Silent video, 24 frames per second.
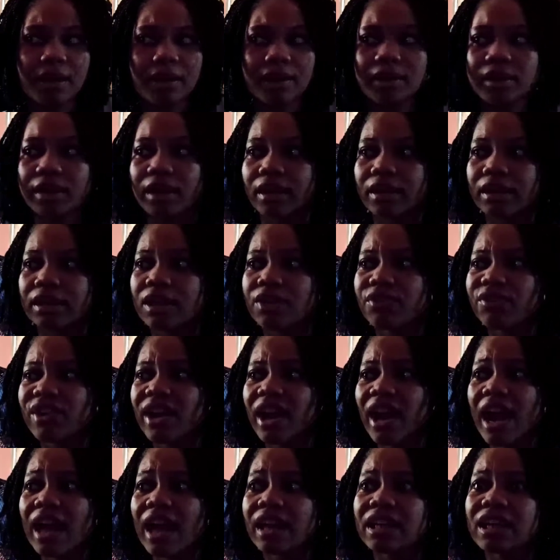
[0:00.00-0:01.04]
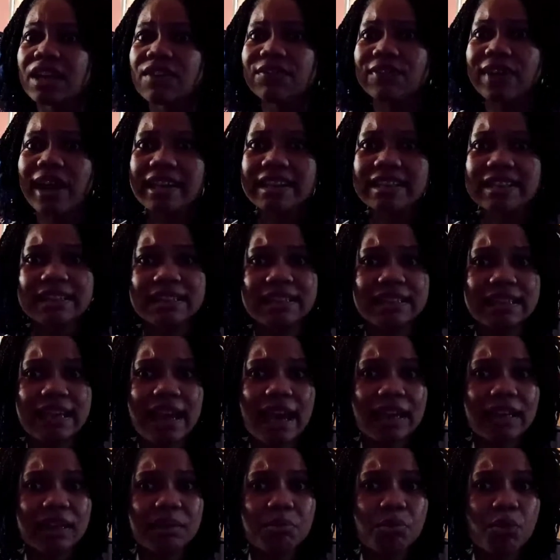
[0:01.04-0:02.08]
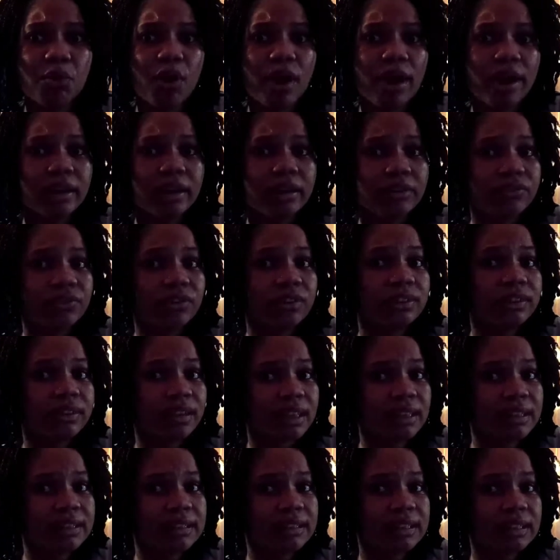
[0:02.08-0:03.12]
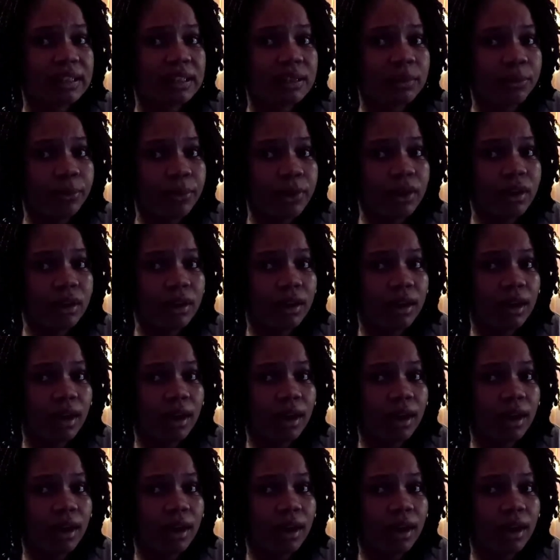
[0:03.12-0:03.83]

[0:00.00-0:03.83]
Like if I see any more hateful things in this book,